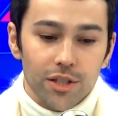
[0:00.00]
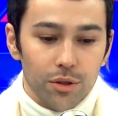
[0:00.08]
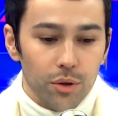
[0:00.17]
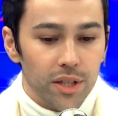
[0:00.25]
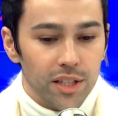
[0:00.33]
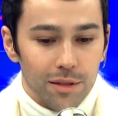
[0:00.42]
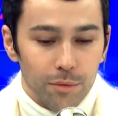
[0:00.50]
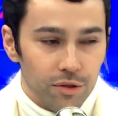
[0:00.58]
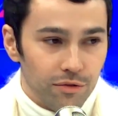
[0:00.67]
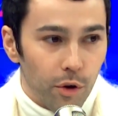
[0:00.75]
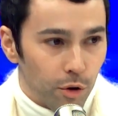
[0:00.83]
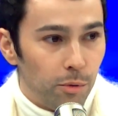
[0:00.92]
stories in the most
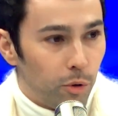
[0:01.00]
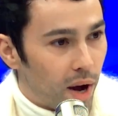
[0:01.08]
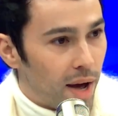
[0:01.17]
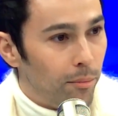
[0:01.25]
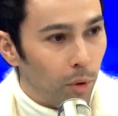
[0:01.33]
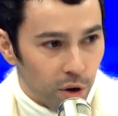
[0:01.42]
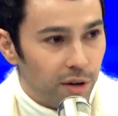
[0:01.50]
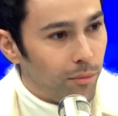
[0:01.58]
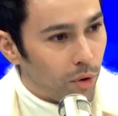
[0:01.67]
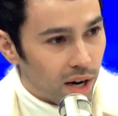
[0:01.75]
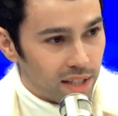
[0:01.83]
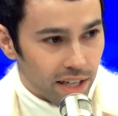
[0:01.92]
vulnerable way more and
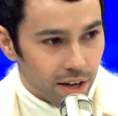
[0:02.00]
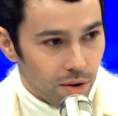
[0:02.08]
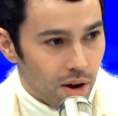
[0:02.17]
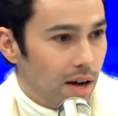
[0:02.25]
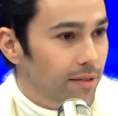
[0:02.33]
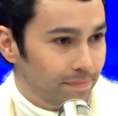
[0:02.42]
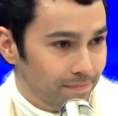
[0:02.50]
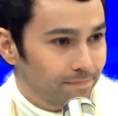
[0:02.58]
more as I go on. Yeah.